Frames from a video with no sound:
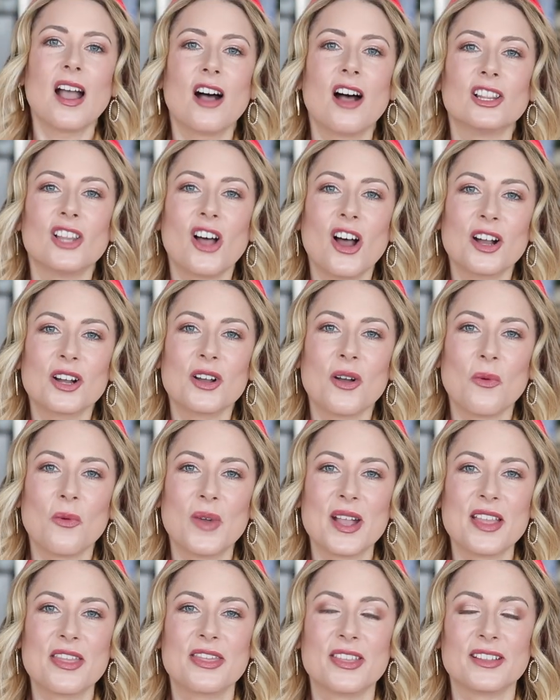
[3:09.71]
Along
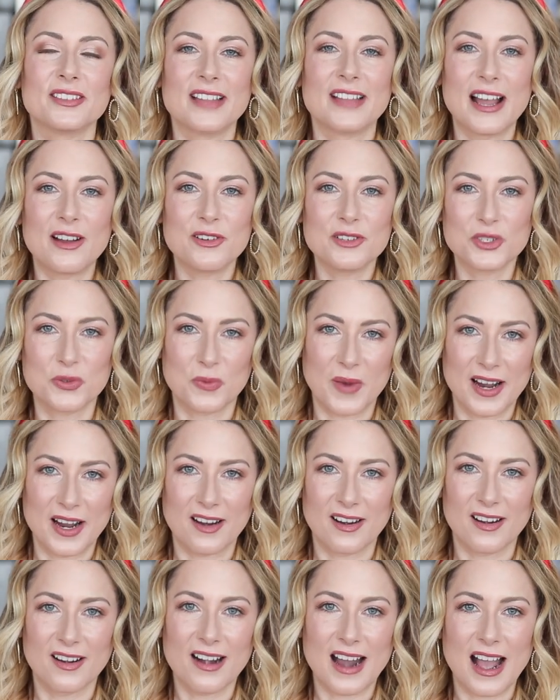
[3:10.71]
with the
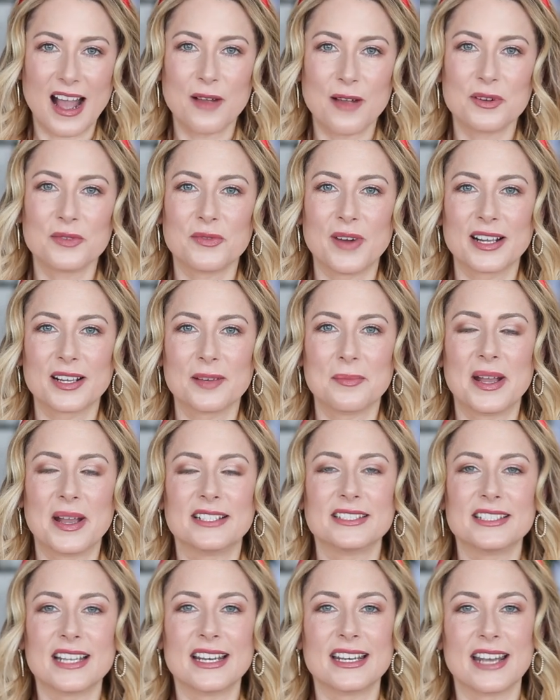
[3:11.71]
loungewear, I would
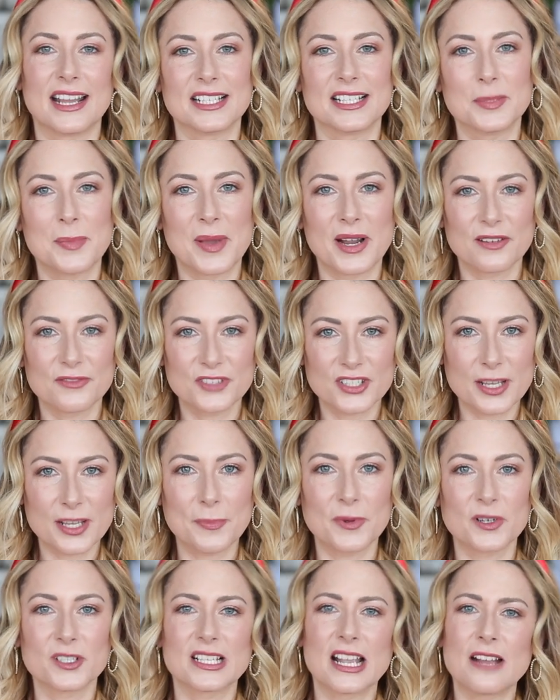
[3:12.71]
recommend a nice pair of slippers.